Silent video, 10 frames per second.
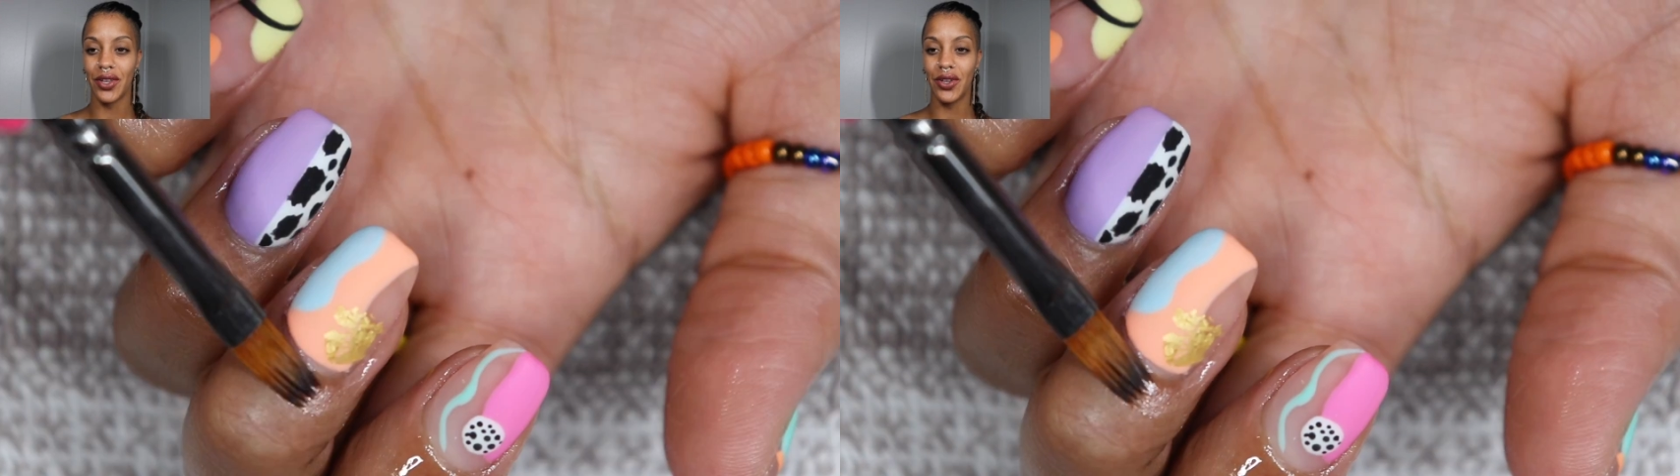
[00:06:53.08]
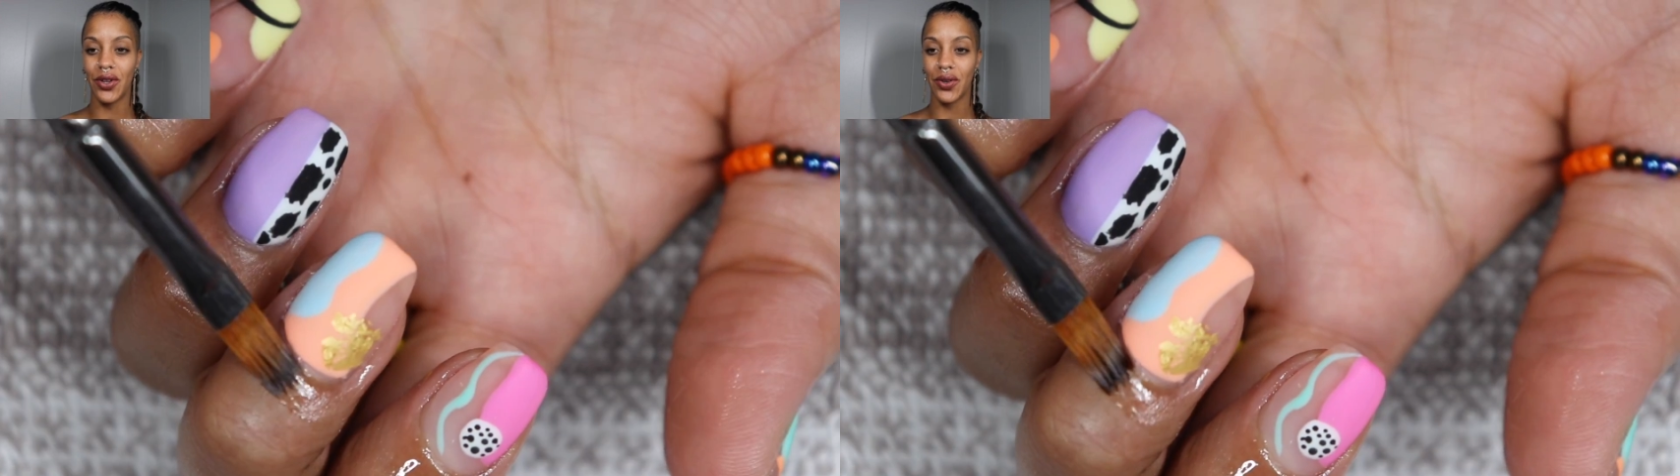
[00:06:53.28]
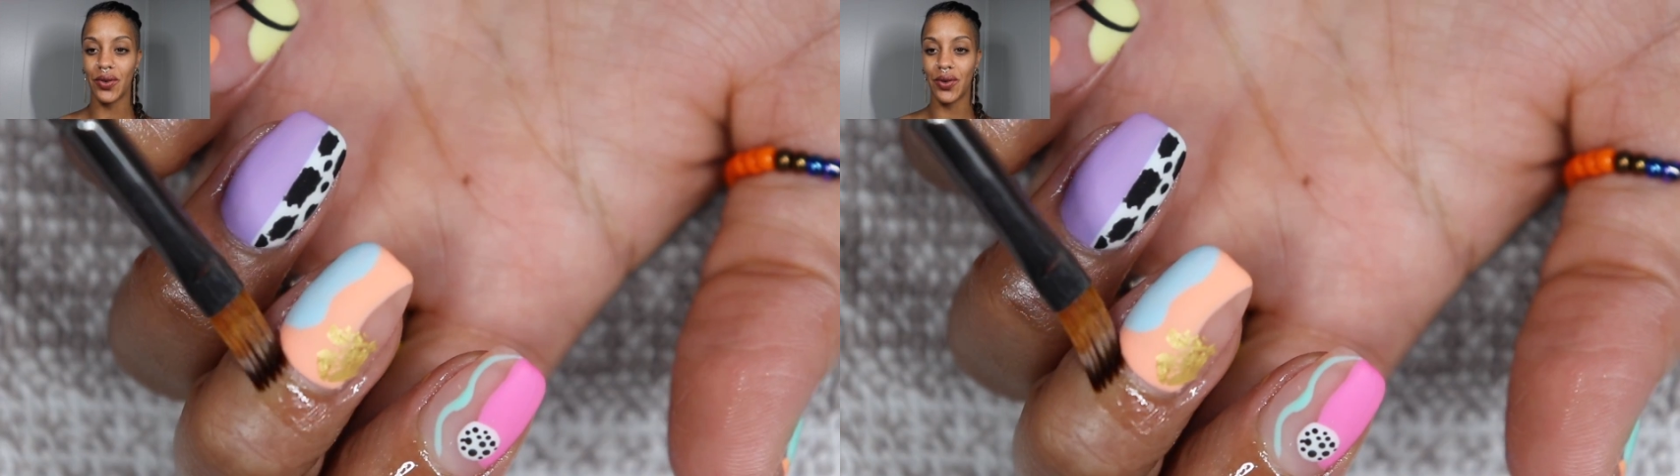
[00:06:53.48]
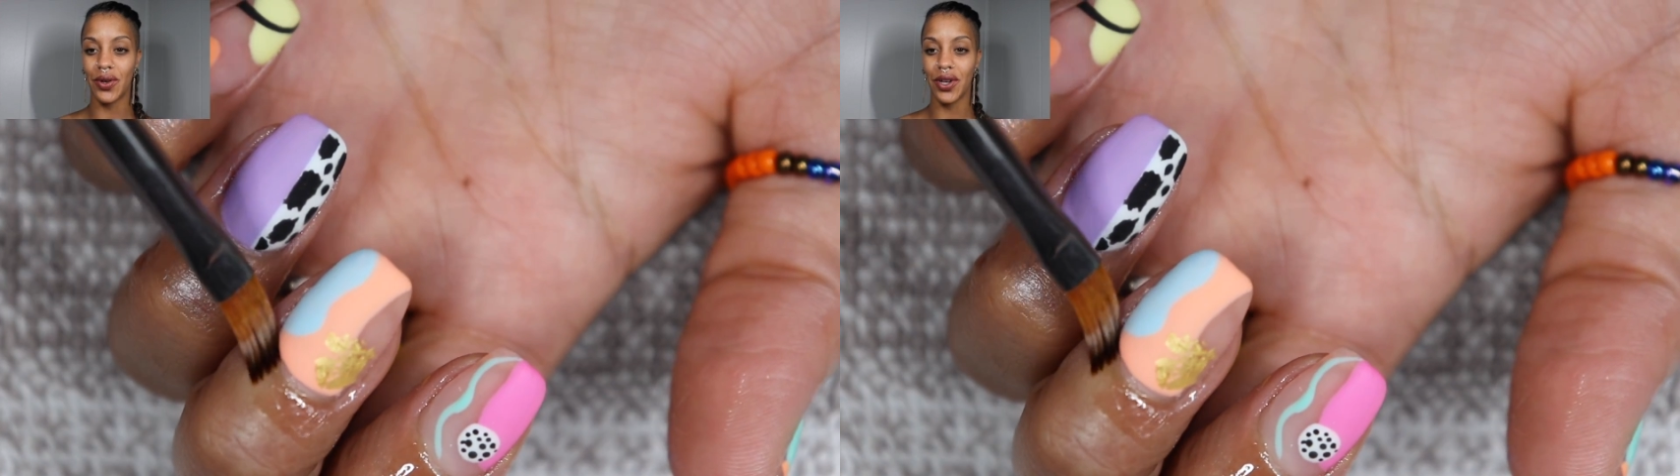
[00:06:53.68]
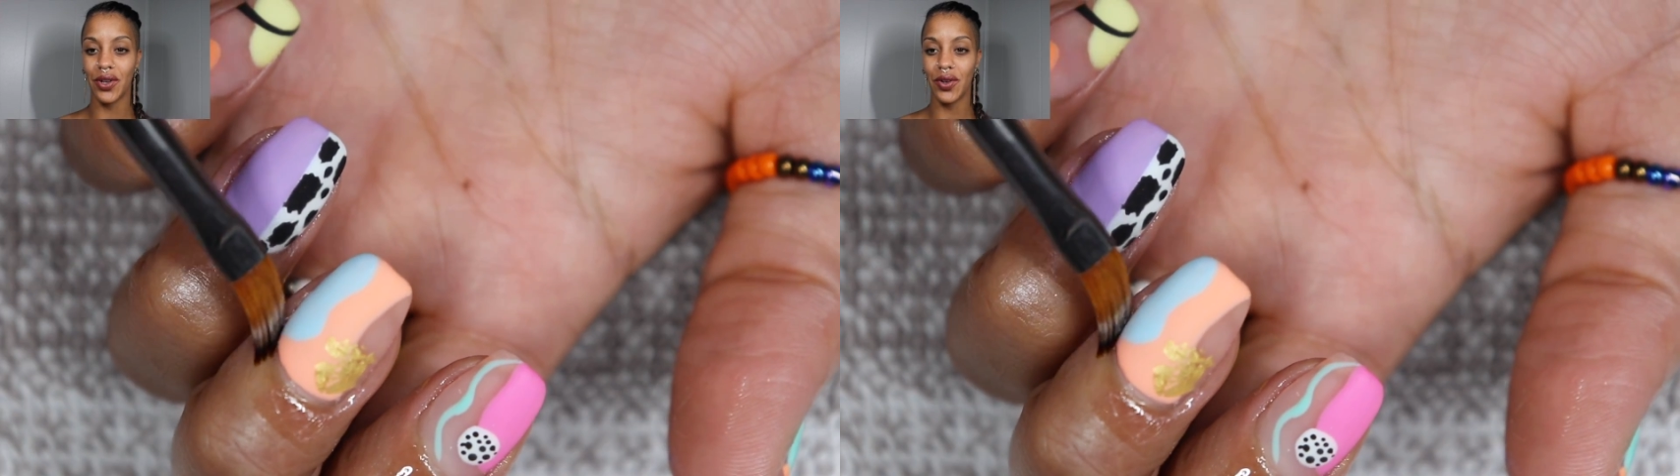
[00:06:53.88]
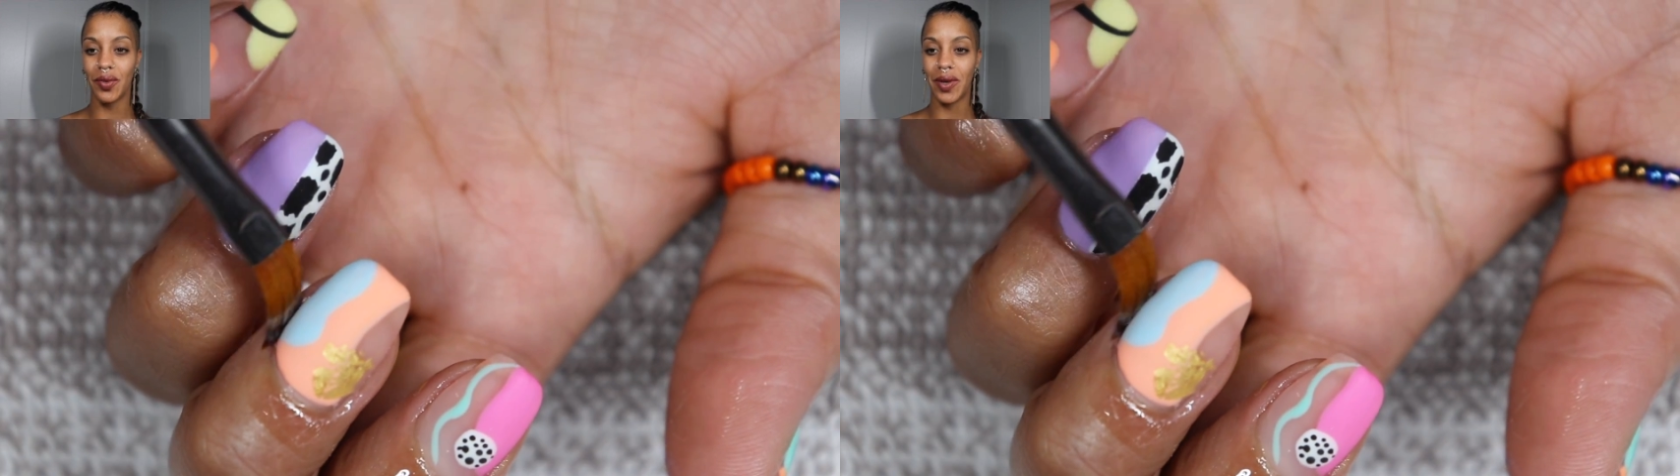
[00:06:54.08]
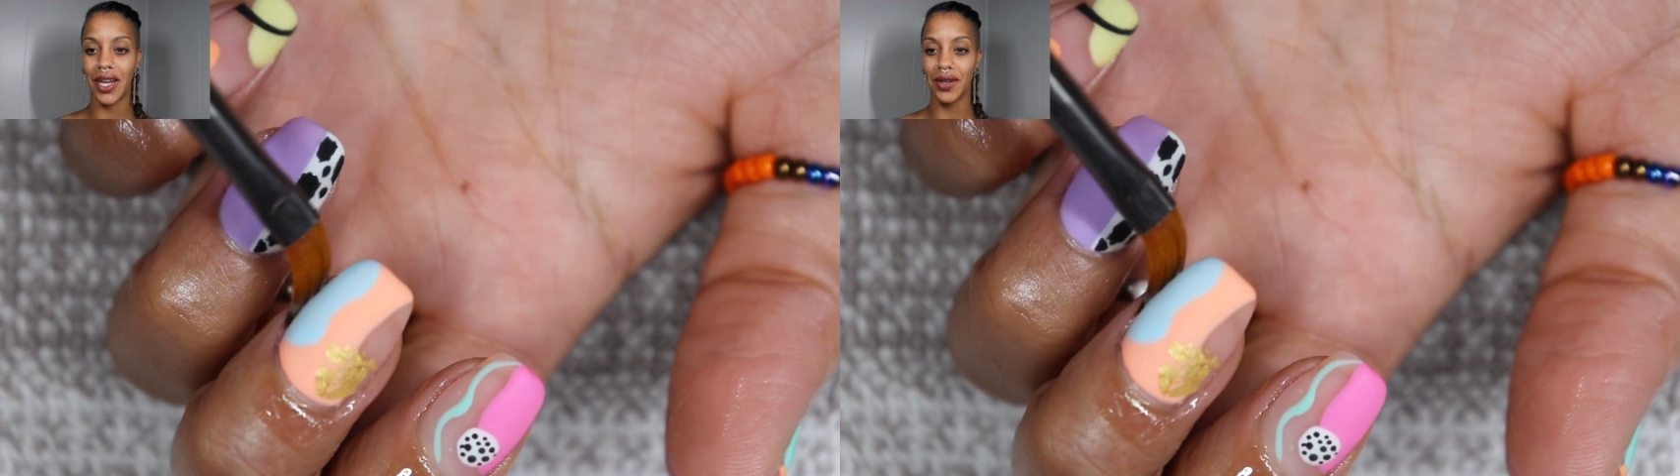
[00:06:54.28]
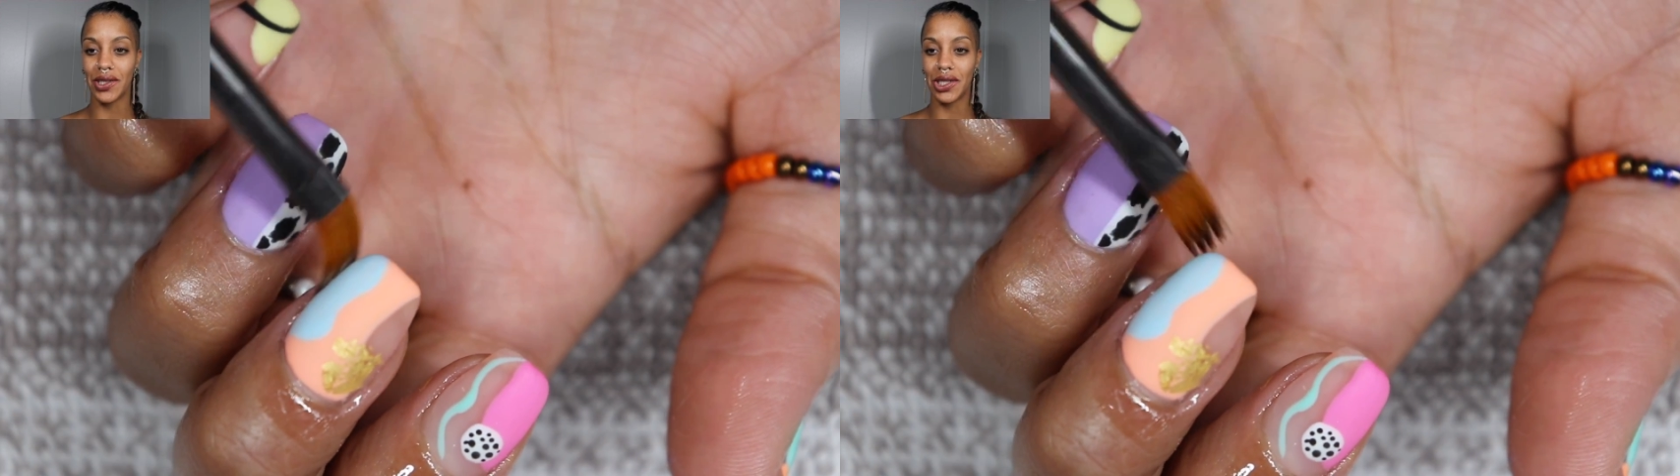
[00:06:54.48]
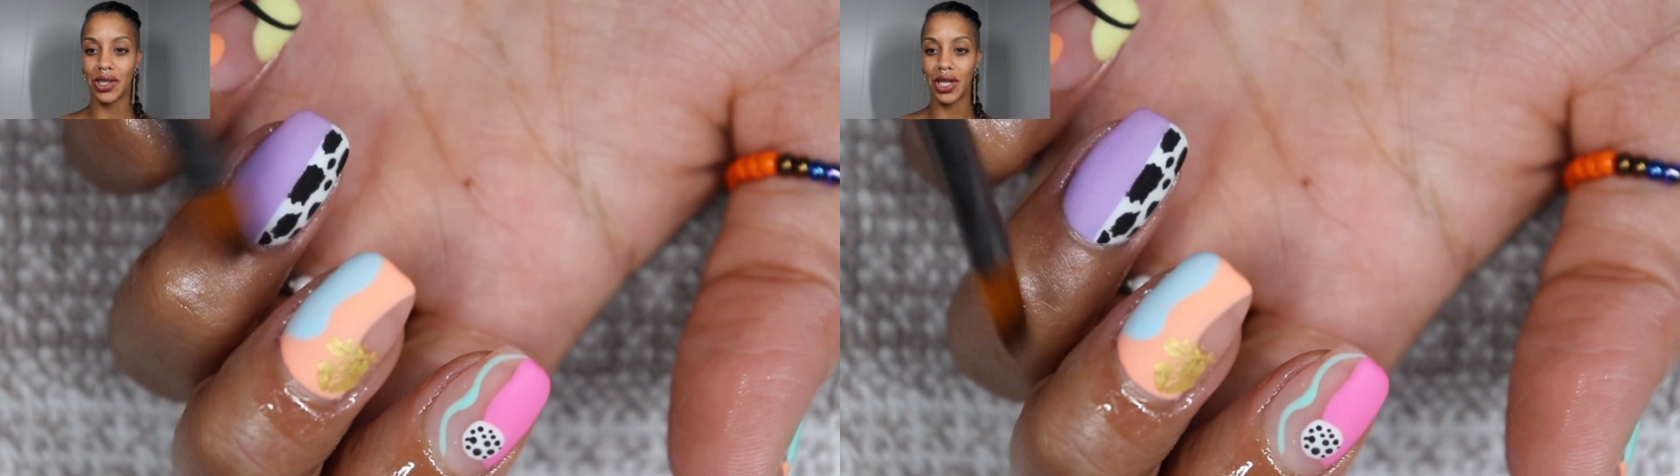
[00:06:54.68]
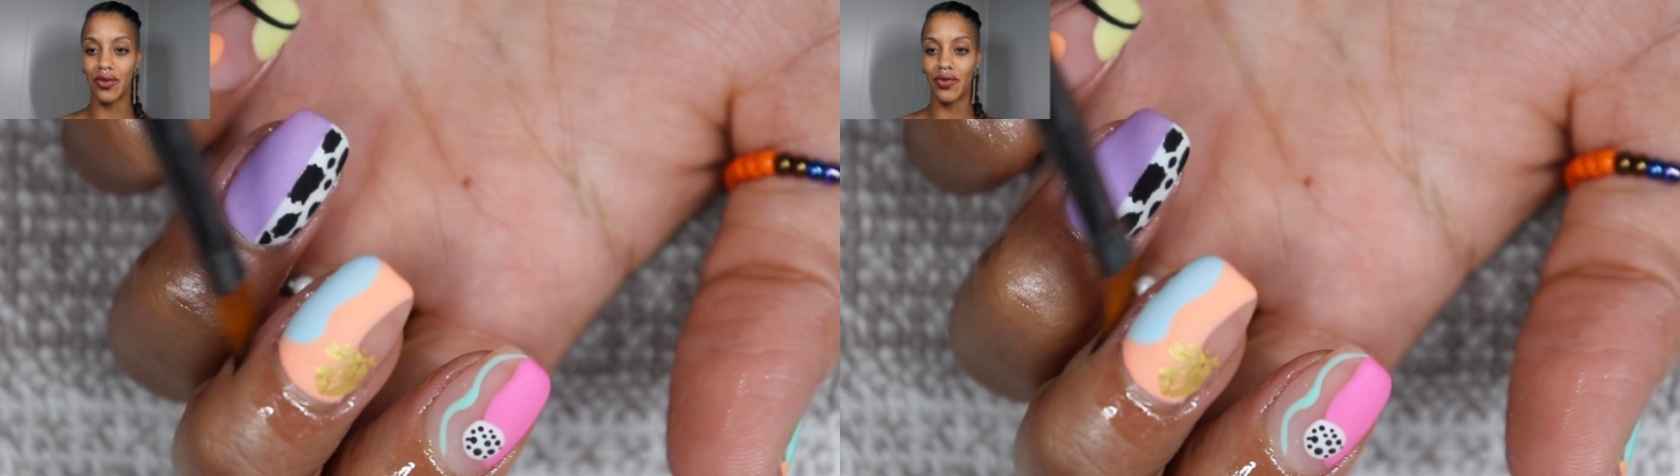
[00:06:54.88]
cuticle oil. My nails is
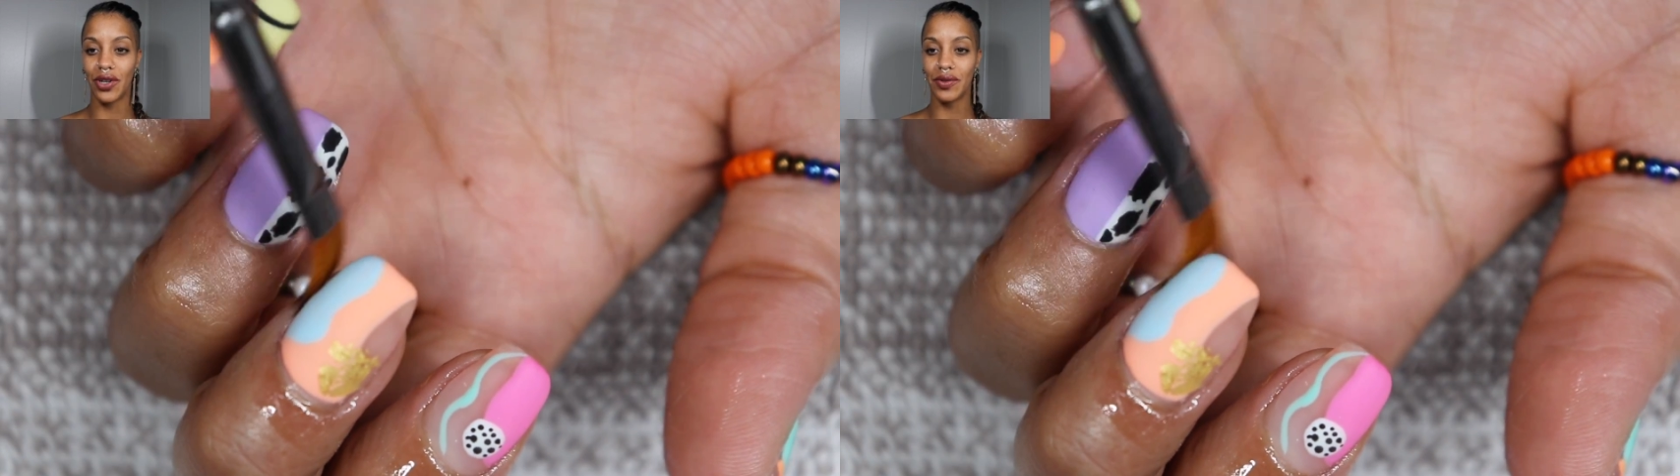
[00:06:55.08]
looking real